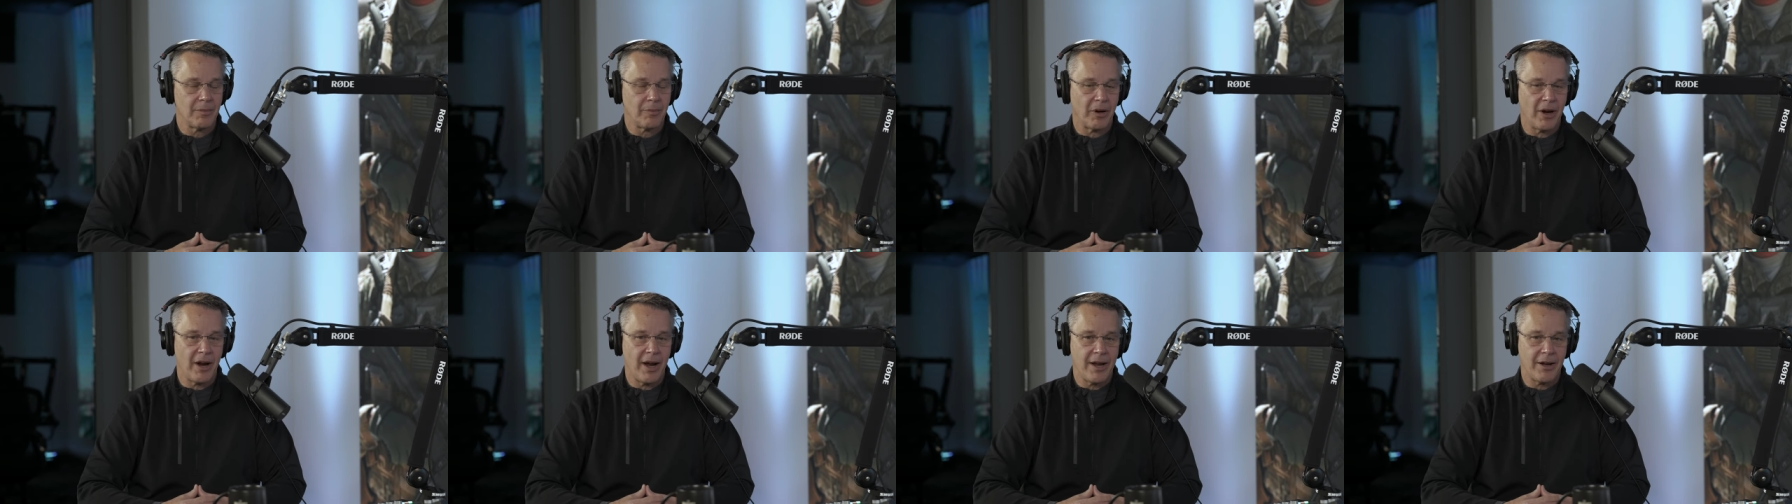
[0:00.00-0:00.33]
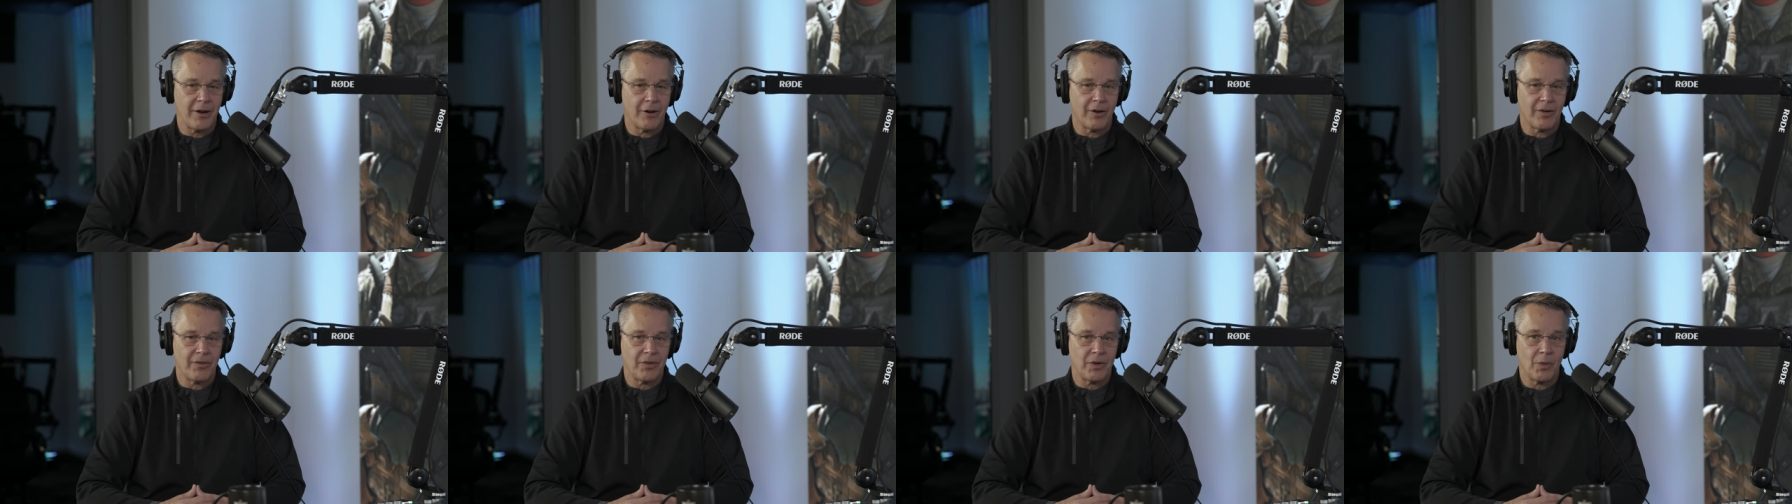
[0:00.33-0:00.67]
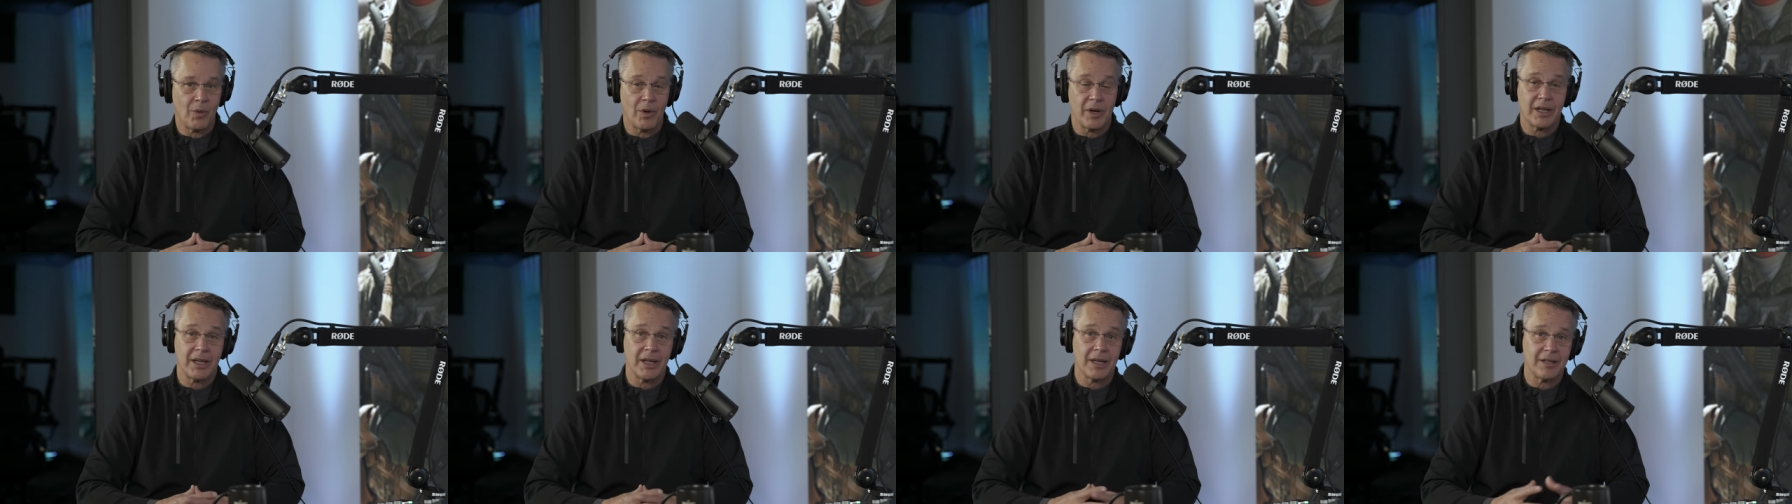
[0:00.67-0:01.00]
to Brian or if
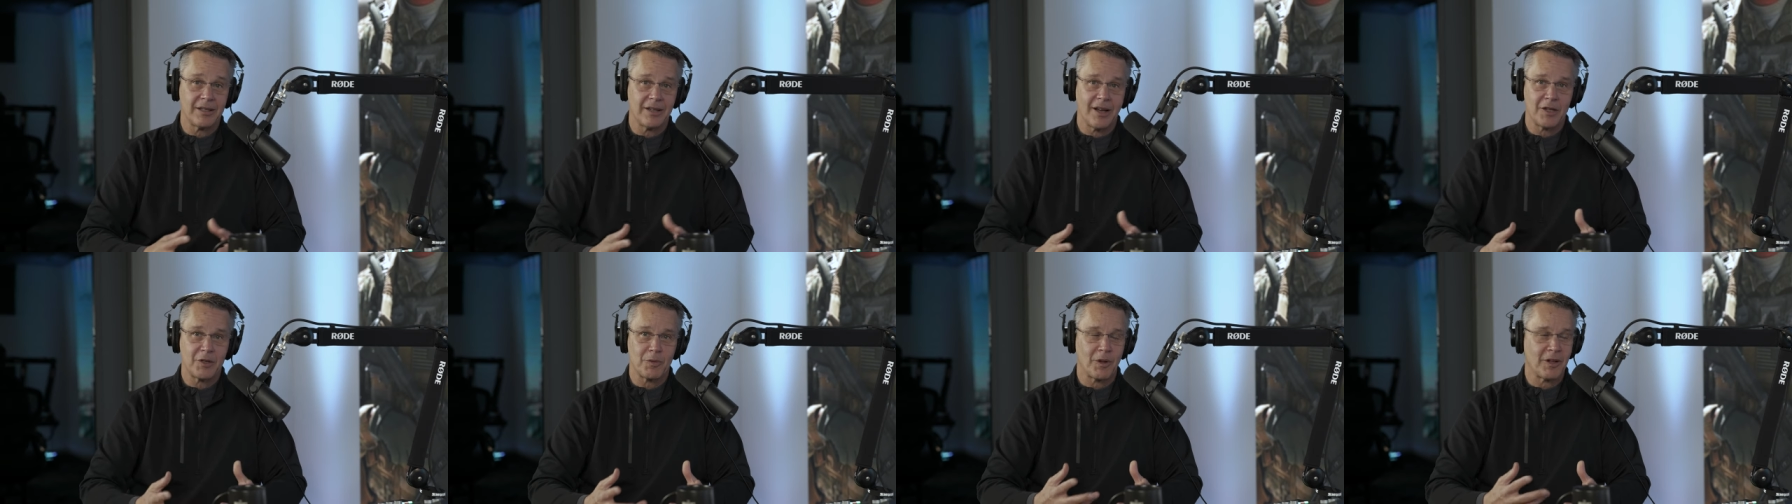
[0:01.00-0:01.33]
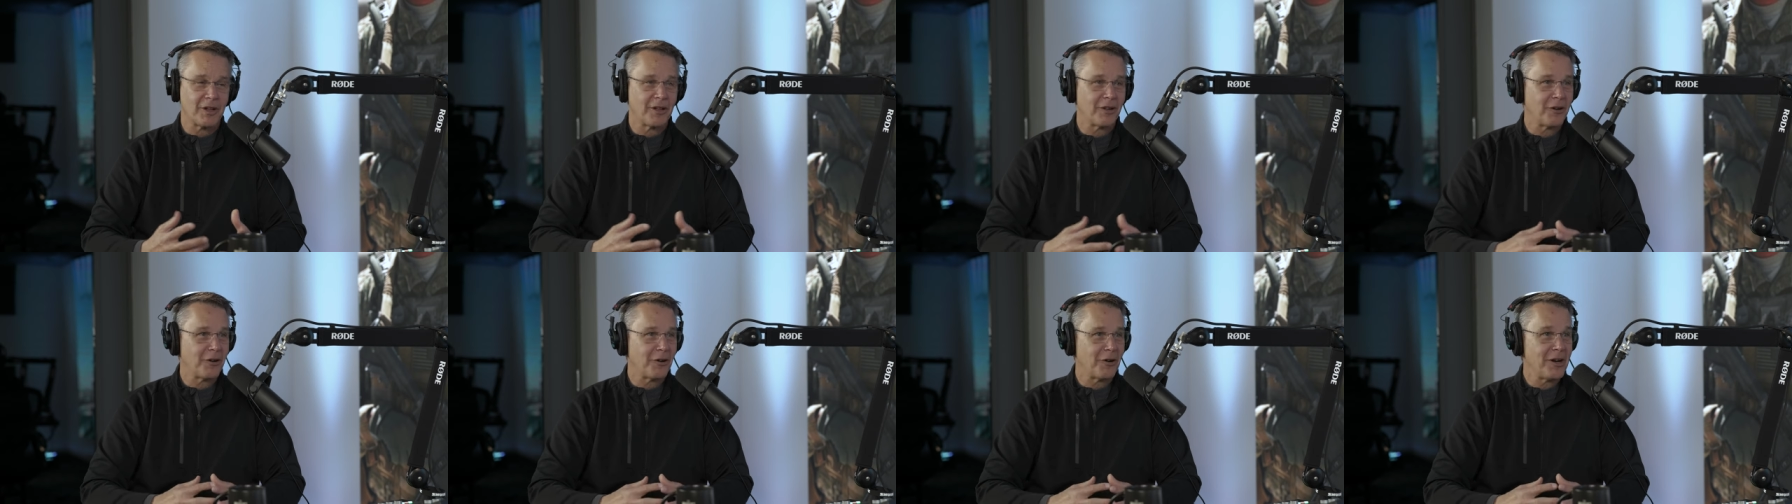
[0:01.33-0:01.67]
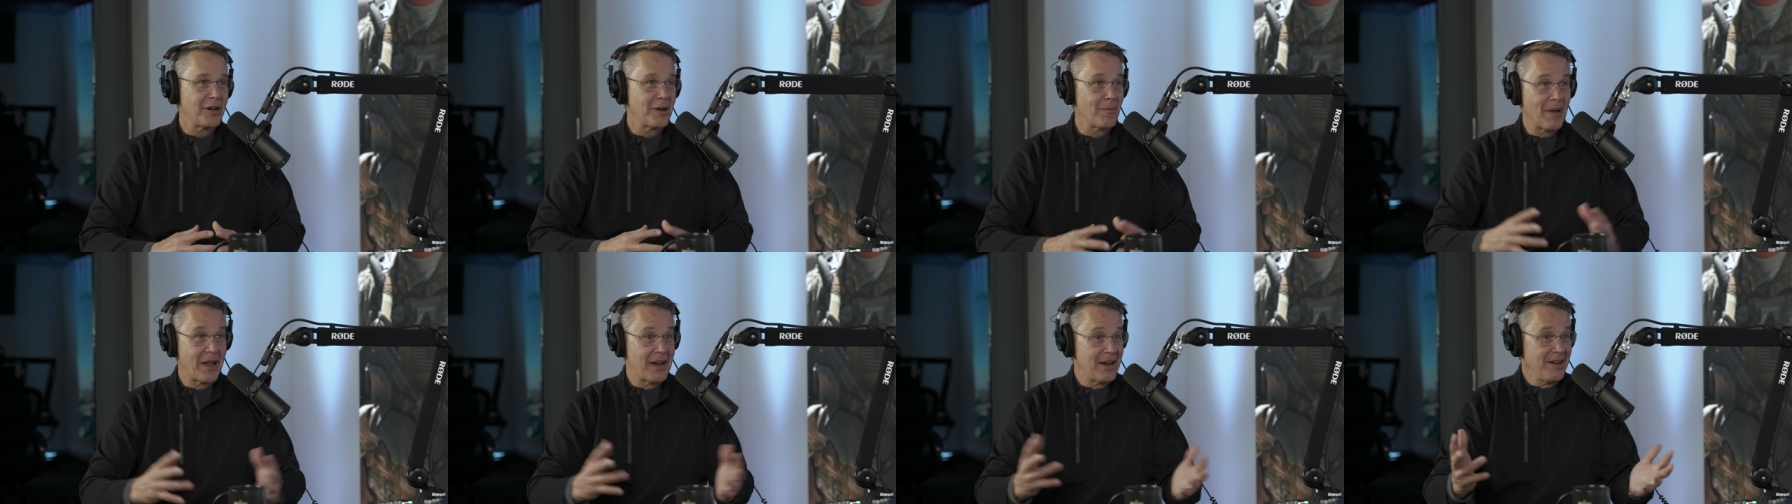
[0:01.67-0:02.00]
you want to get in touch with Clear
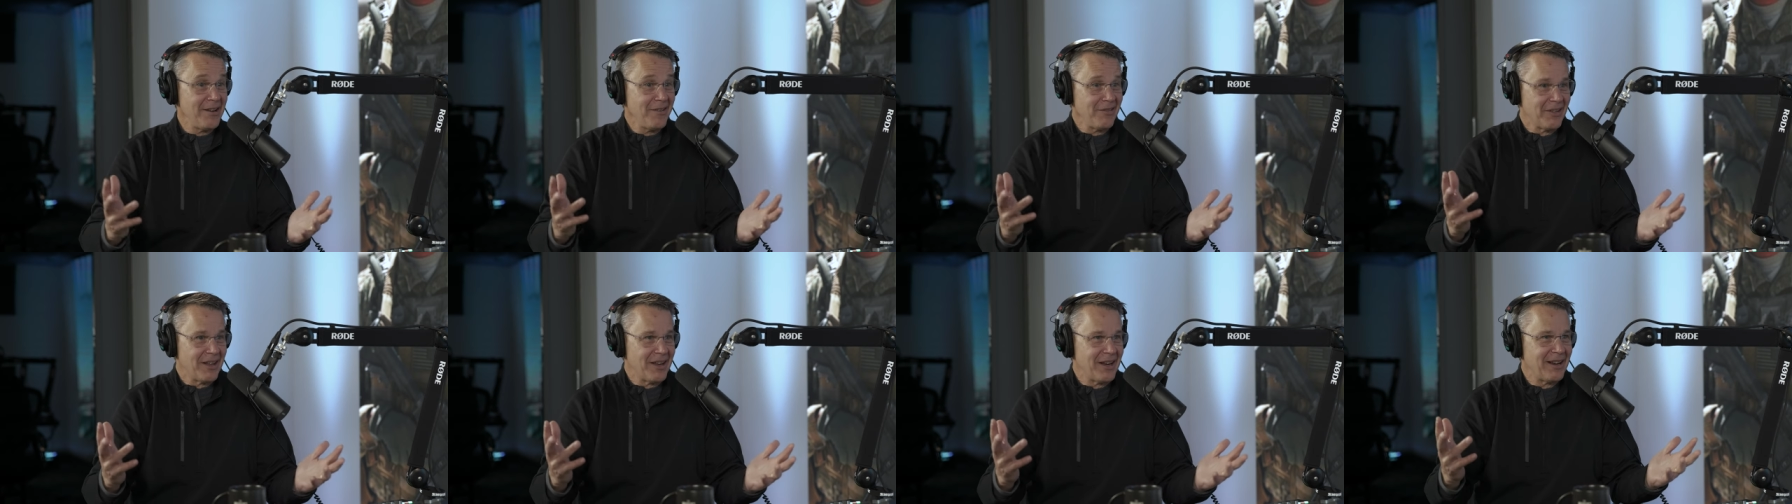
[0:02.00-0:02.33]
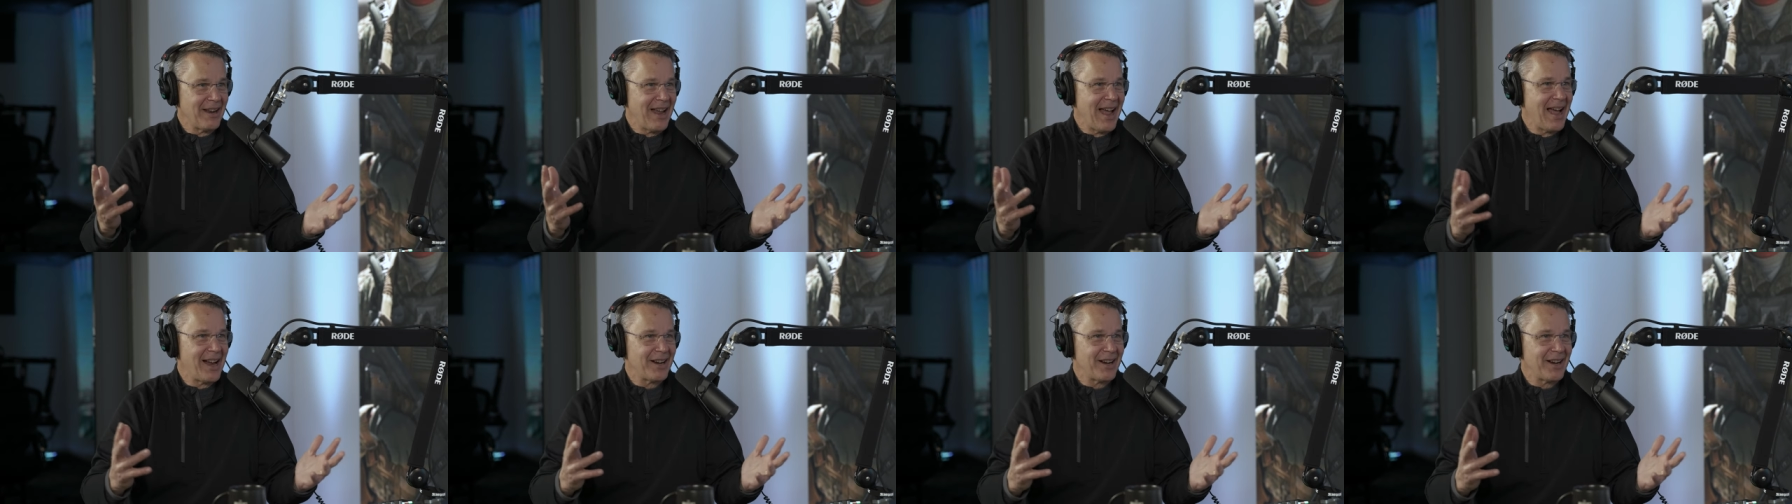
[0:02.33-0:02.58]
Creek about anything.